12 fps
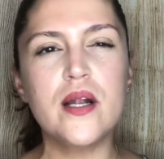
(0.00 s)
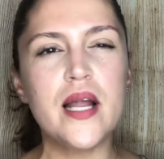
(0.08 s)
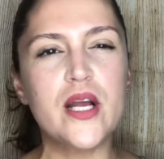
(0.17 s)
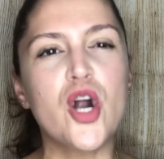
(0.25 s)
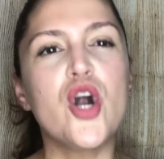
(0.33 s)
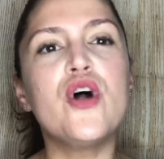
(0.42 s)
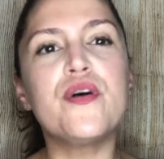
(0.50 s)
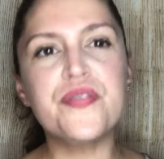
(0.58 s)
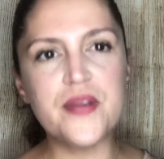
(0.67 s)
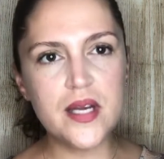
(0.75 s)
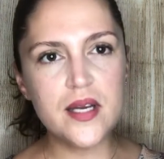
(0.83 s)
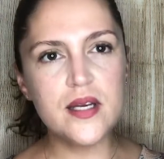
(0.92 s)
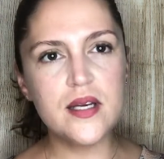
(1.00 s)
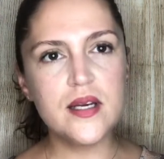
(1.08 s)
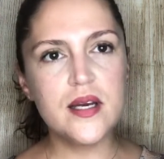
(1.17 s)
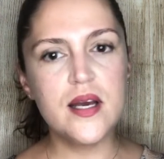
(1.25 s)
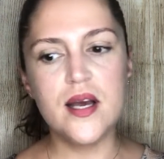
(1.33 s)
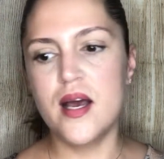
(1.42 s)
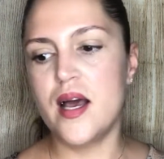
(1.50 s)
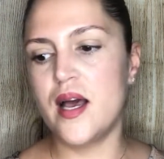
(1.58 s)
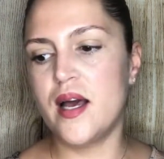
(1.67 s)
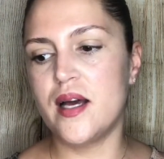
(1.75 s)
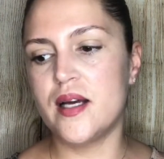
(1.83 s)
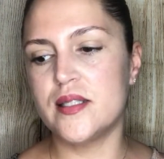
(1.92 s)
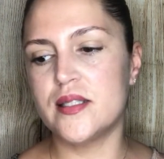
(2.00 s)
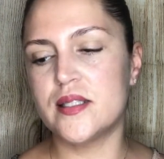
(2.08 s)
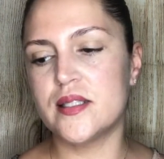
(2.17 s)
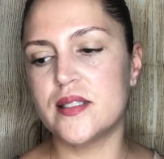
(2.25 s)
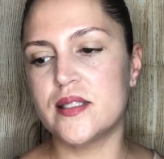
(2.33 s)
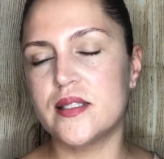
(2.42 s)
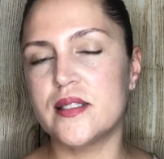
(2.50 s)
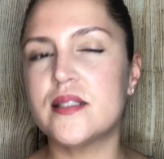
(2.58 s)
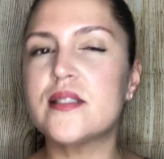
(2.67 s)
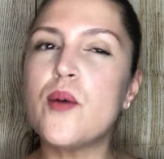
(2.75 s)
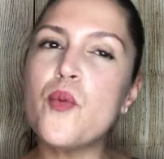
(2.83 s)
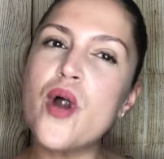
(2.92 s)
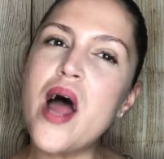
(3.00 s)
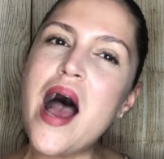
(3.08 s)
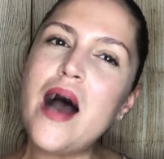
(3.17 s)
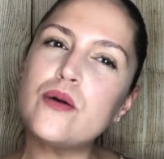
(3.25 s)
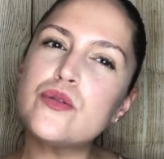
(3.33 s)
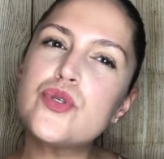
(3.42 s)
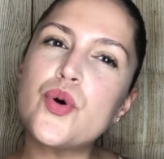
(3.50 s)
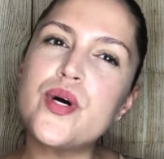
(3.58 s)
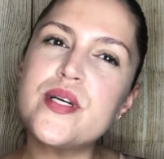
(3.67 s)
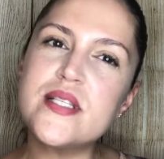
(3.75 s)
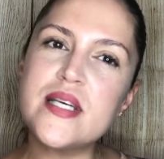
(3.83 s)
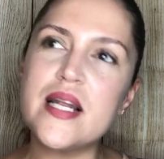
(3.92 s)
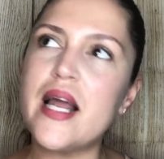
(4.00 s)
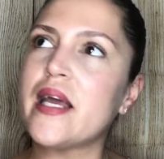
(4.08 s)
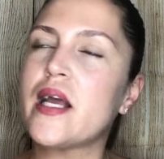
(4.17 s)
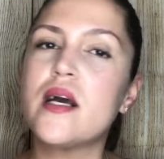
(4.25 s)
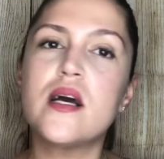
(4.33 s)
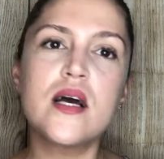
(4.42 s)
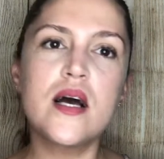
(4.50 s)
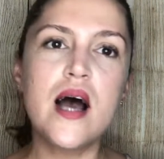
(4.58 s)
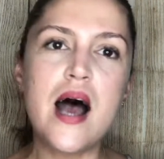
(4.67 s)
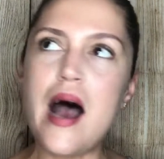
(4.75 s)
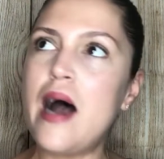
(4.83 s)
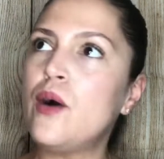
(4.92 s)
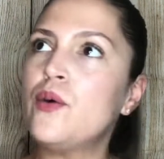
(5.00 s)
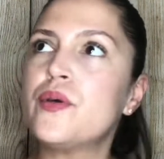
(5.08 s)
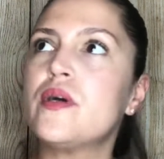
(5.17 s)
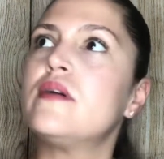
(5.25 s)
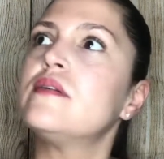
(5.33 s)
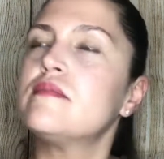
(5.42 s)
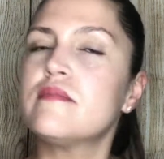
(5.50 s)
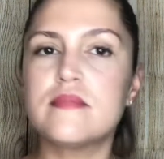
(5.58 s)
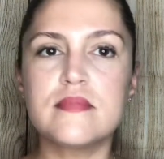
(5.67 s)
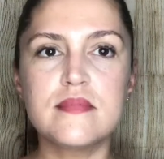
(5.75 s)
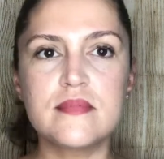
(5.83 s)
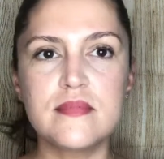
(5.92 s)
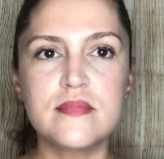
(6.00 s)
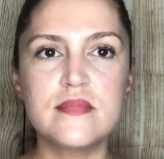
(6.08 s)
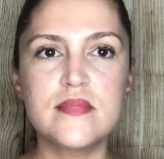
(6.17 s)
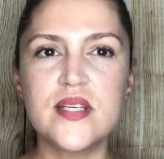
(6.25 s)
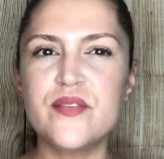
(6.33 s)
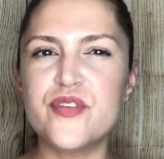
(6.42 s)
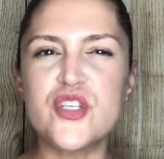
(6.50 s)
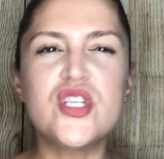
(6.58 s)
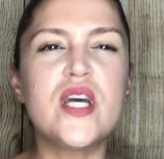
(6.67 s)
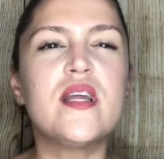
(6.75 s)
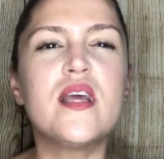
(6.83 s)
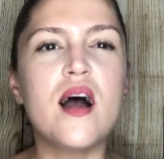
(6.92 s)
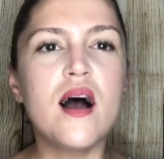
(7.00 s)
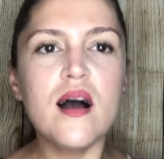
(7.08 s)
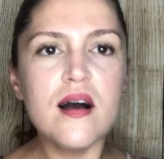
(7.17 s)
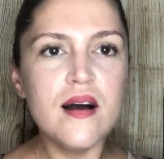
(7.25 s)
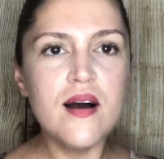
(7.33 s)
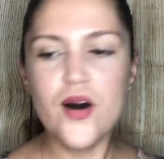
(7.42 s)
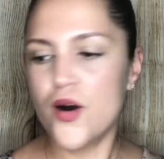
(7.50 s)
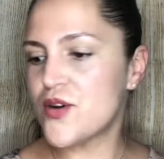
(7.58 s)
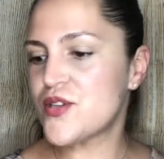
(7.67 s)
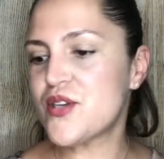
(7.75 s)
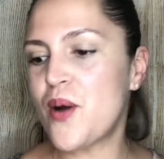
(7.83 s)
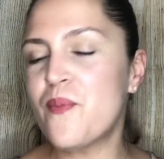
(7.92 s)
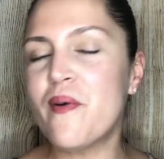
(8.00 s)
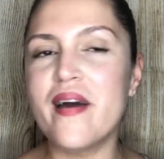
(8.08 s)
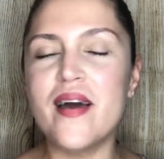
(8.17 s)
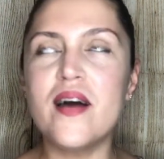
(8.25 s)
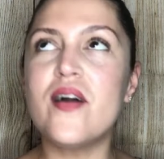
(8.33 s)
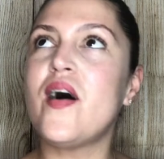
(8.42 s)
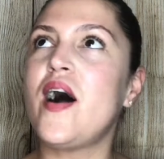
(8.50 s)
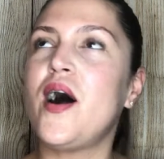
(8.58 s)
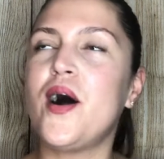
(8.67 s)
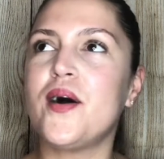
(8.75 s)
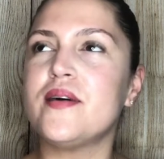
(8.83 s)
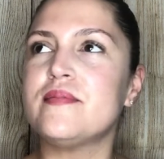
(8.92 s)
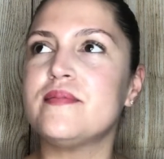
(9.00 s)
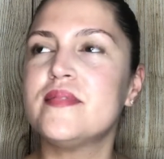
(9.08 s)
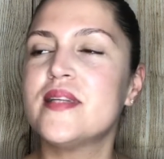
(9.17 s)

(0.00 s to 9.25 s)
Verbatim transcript: like earthy and somewhere outdoorsy like out in Virginia or somewhere um,